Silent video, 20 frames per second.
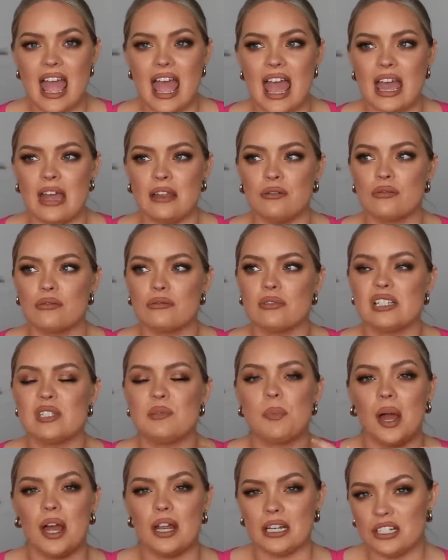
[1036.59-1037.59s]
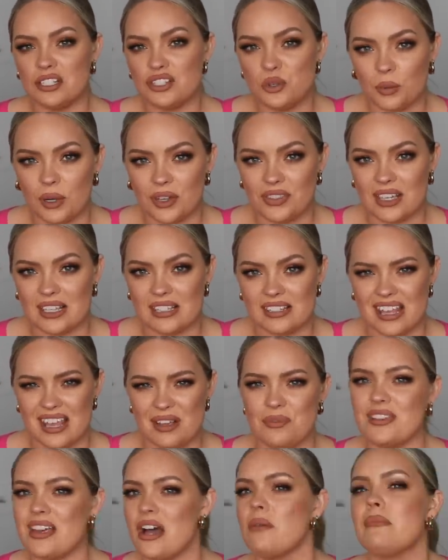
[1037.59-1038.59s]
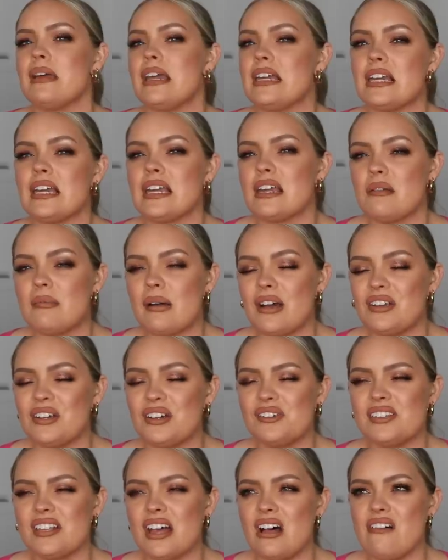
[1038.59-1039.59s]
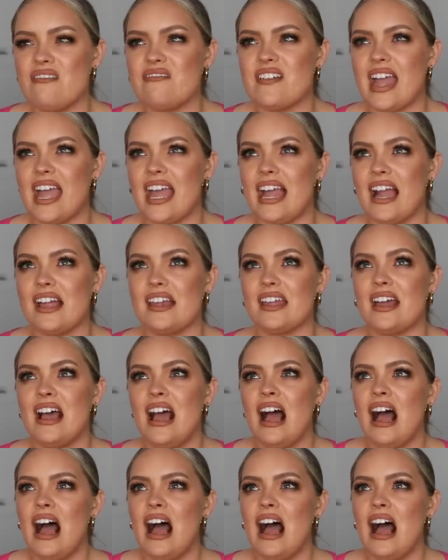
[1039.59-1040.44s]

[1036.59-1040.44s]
and responding to what they say without making it about yourself and